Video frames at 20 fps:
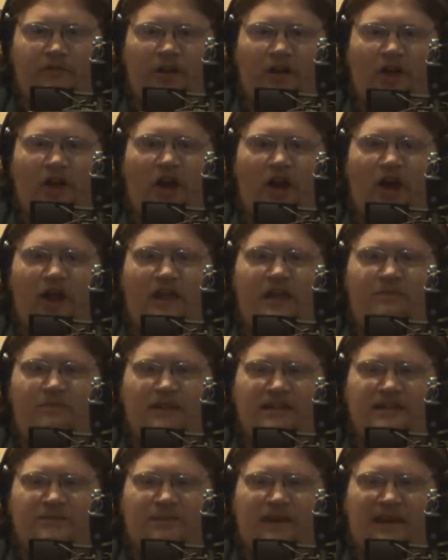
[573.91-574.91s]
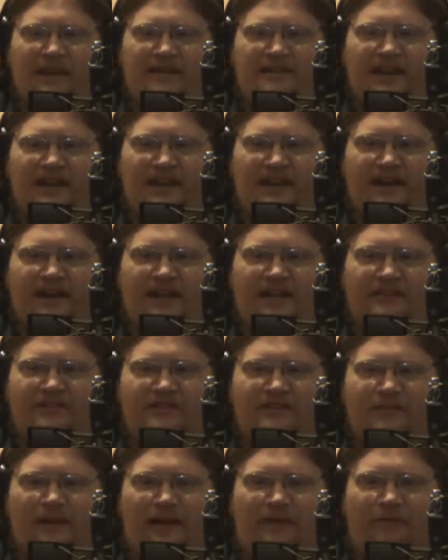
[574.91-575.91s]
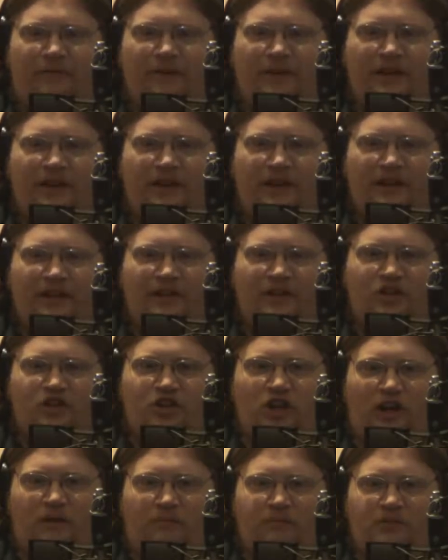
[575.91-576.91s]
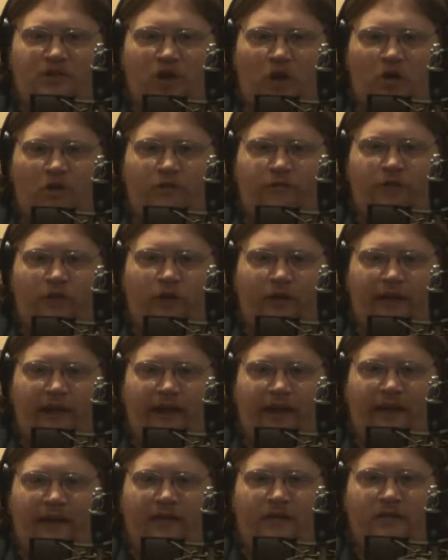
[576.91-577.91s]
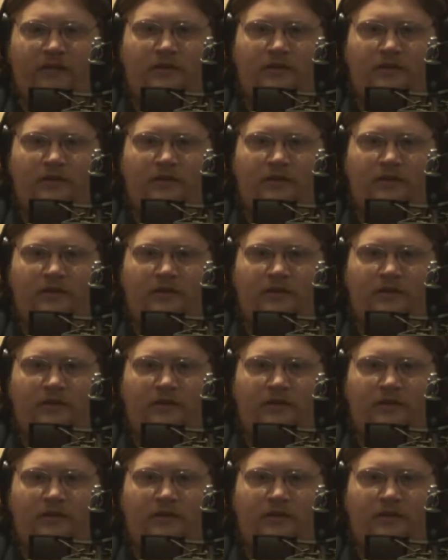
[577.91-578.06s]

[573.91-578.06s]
Haha, you missed me because I kind of somehow jumped over it.